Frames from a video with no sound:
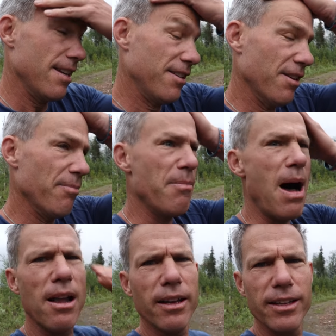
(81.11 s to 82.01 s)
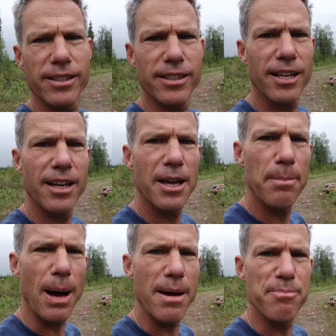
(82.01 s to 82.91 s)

demolished by